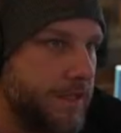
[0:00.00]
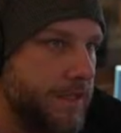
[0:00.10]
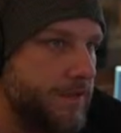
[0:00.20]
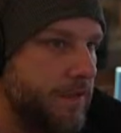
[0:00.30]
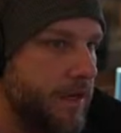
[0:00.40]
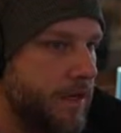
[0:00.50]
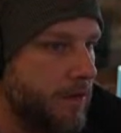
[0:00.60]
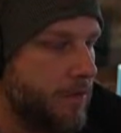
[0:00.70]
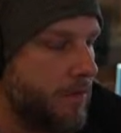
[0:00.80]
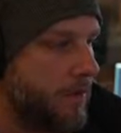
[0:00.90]

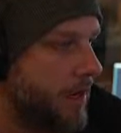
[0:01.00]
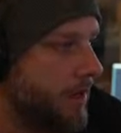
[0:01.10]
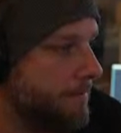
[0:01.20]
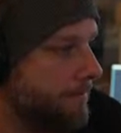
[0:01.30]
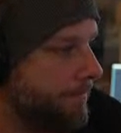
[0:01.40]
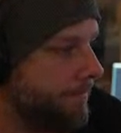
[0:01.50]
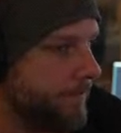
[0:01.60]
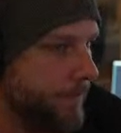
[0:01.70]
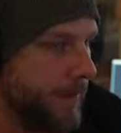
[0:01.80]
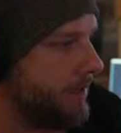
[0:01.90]
video,
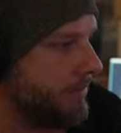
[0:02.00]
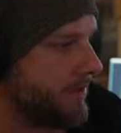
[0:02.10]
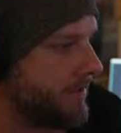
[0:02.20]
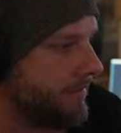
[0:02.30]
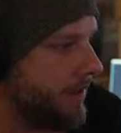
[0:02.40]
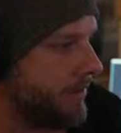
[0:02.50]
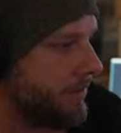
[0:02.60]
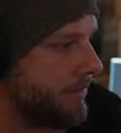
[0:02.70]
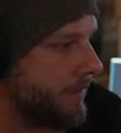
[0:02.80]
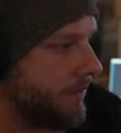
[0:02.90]
again, where is the funnel
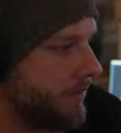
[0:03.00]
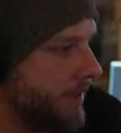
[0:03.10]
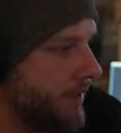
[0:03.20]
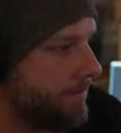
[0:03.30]
name?